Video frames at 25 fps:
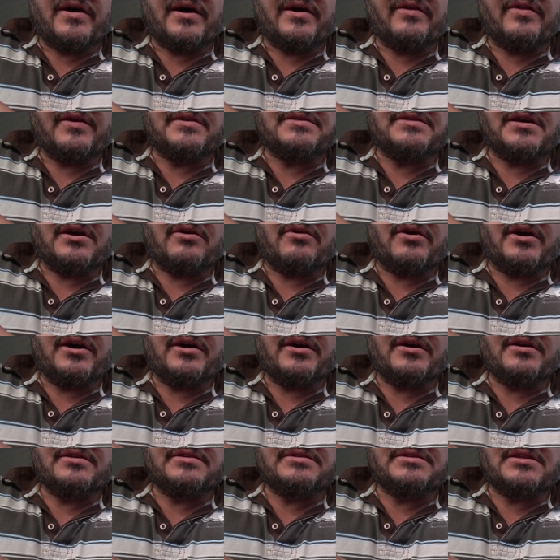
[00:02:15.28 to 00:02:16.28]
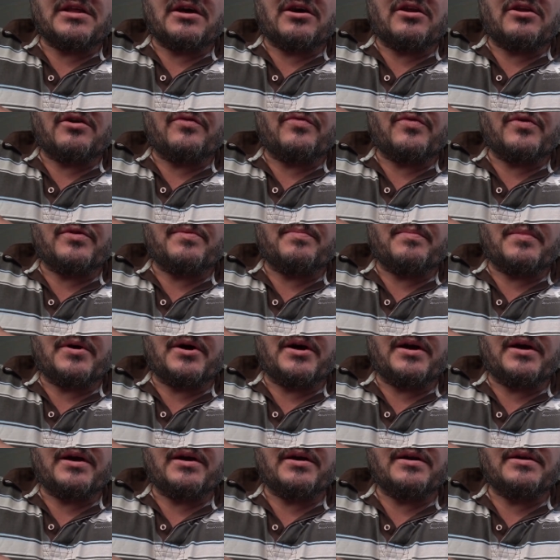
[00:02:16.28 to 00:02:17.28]
Hey, that's how I start off with
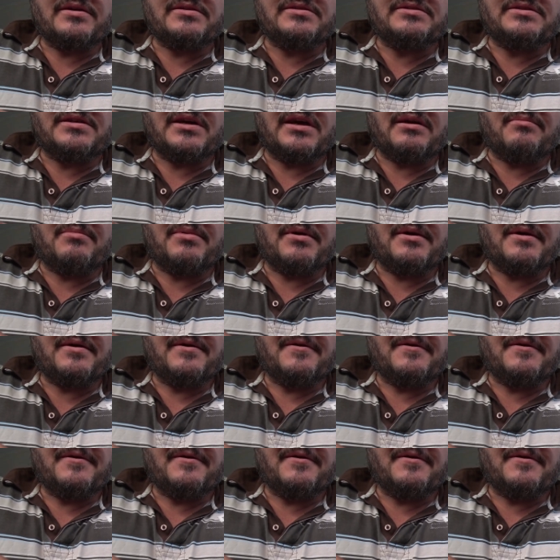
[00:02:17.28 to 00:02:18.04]
my tip.